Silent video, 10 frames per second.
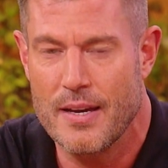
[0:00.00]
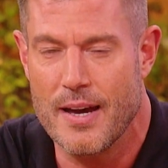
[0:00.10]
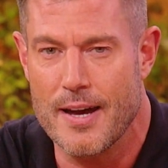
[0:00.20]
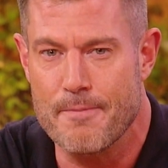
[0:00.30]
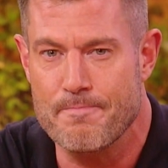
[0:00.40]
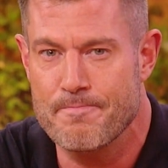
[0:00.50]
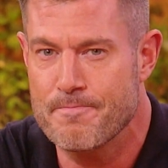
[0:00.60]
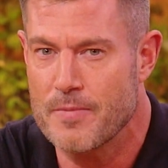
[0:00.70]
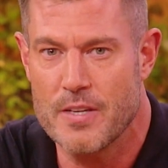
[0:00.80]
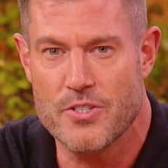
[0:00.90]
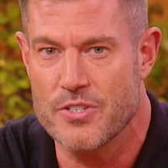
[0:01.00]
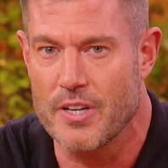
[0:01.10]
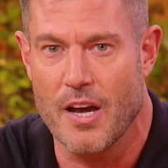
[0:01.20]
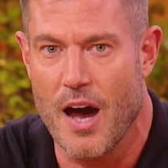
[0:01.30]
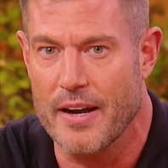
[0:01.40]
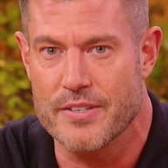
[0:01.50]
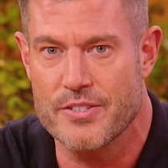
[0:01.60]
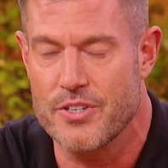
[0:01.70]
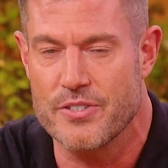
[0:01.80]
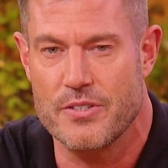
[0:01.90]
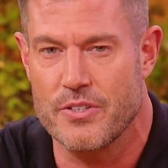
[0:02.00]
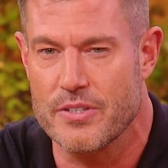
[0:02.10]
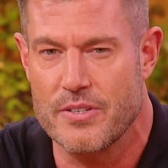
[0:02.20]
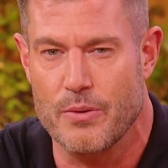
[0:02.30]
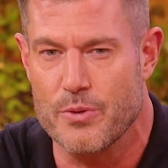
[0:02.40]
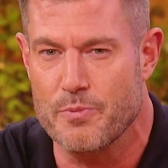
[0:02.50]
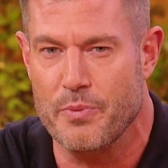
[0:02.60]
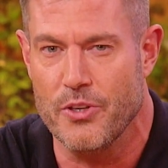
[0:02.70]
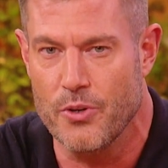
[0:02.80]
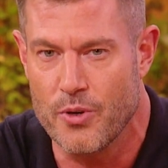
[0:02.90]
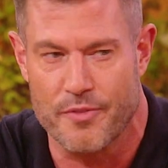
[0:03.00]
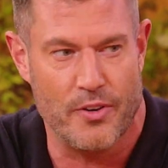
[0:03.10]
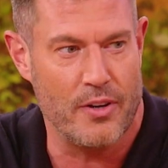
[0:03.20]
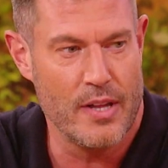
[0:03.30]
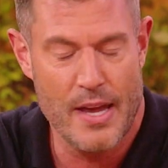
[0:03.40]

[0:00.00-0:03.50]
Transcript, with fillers: Um, just a goddess. Just, just it was beautiful.